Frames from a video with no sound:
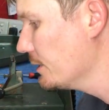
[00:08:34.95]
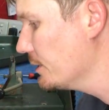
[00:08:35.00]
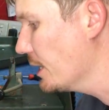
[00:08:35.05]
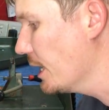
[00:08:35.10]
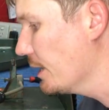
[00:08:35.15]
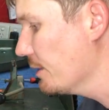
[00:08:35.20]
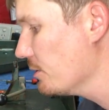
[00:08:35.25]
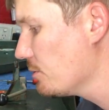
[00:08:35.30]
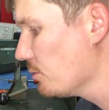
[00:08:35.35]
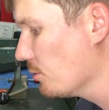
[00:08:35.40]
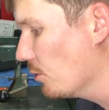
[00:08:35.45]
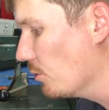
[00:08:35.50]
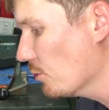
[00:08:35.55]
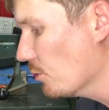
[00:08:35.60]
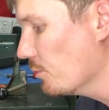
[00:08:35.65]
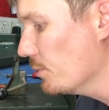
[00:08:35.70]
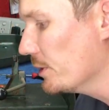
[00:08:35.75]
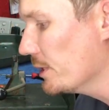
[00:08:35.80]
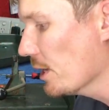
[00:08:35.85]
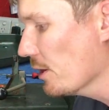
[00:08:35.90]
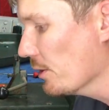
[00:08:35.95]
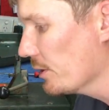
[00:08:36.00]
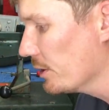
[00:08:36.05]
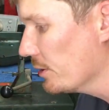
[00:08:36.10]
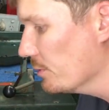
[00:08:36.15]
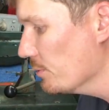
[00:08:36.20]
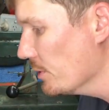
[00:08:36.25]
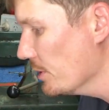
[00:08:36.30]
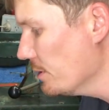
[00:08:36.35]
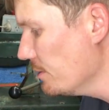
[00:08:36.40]
So this will all be going
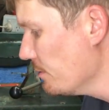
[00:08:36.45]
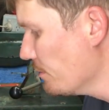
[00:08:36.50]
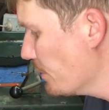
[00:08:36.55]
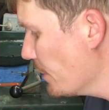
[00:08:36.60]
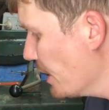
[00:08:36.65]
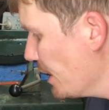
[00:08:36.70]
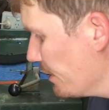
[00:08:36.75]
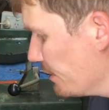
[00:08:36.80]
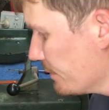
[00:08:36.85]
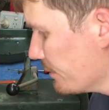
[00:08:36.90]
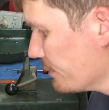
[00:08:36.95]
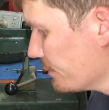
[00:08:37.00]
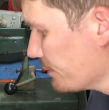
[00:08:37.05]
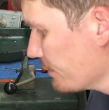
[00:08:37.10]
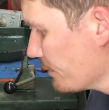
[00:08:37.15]
in the bin, but